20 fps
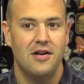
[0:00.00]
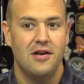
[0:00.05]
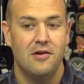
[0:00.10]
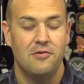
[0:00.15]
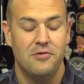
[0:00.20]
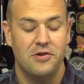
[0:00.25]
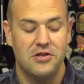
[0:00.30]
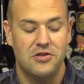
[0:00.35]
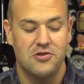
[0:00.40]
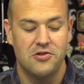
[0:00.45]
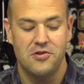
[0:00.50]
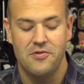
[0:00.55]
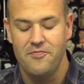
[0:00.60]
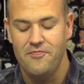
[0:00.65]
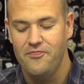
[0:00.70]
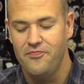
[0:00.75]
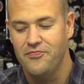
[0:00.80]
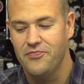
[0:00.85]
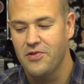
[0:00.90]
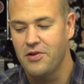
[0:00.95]
which
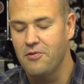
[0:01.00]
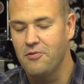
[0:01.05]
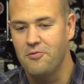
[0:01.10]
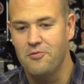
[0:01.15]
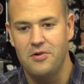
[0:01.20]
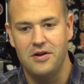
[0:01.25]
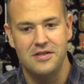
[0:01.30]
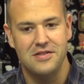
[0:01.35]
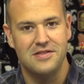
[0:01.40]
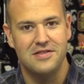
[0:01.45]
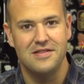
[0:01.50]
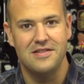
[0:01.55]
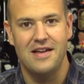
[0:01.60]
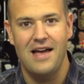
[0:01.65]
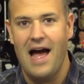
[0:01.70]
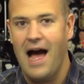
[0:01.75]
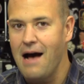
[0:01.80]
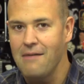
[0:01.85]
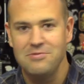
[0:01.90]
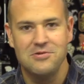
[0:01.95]
was
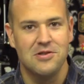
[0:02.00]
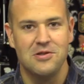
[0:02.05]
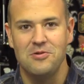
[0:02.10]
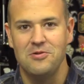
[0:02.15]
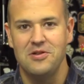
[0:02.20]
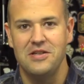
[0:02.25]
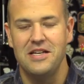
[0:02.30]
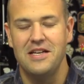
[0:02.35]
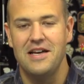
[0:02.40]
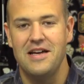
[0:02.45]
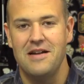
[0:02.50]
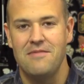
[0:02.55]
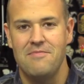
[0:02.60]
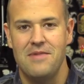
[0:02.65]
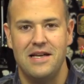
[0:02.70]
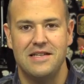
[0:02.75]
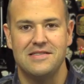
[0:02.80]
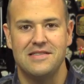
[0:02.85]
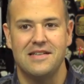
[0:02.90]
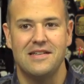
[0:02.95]
absolutely an
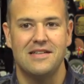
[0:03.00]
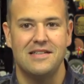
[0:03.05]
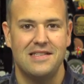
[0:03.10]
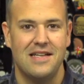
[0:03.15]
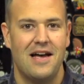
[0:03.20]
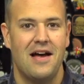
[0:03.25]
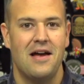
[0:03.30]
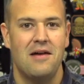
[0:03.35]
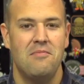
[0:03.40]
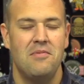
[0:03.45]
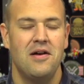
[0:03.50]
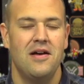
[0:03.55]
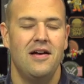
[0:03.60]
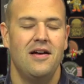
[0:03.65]
amazing time.